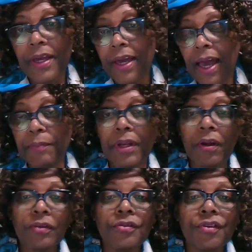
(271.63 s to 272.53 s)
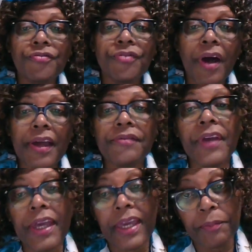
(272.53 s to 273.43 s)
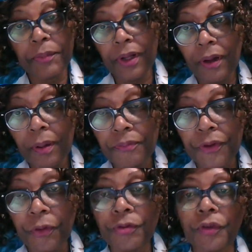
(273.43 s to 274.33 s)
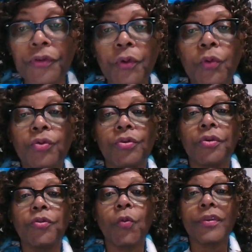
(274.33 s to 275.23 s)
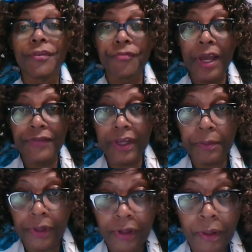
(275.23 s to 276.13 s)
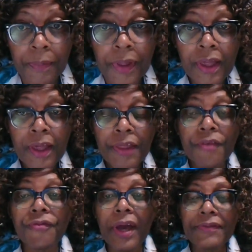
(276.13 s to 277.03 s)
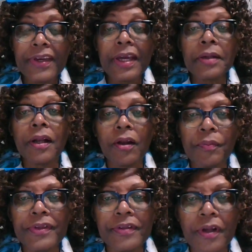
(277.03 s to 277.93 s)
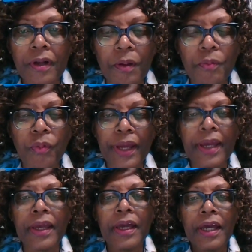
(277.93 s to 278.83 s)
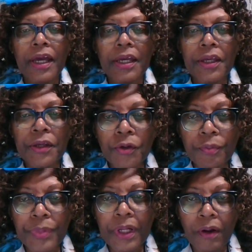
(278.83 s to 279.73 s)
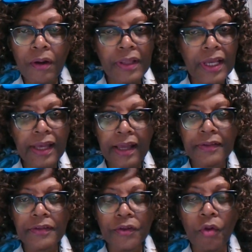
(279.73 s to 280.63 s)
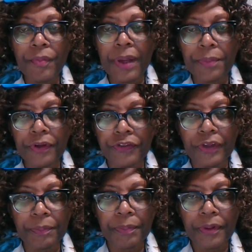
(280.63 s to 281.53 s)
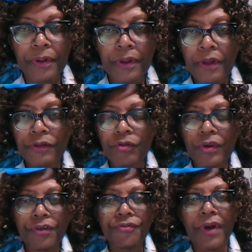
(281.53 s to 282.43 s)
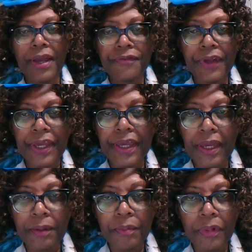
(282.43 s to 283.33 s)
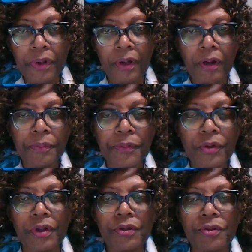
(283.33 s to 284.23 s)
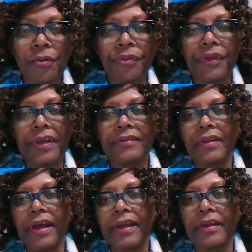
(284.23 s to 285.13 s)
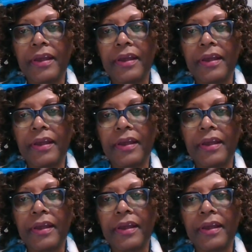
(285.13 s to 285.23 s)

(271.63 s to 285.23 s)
I belong to the 5 a.m. club. For those of you who do not know what's a 5 a.m. club, the 5 a.m. club is a club where you belong that has no membership. So in the 5 a.m. club, you can do things like